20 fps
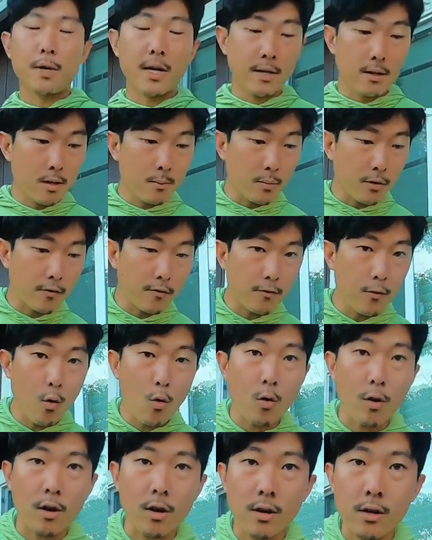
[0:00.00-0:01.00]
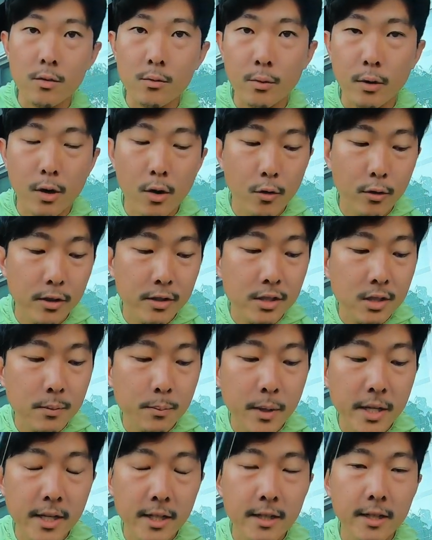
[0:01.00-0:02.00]
Bait number 4, we're going to
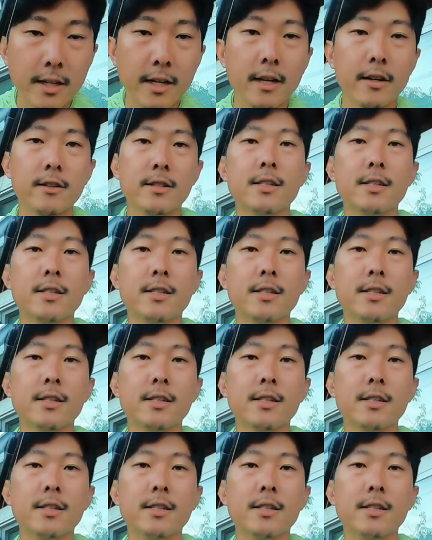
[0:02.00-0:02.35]
spinning gear.